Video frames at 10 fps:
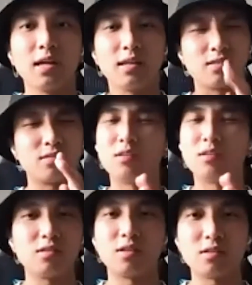There's
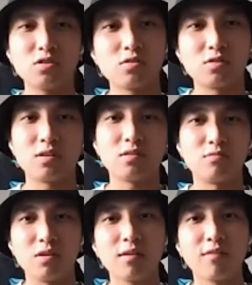just this
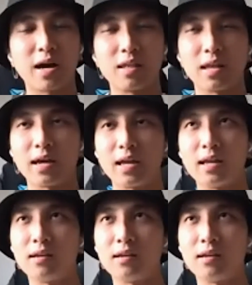really fine line,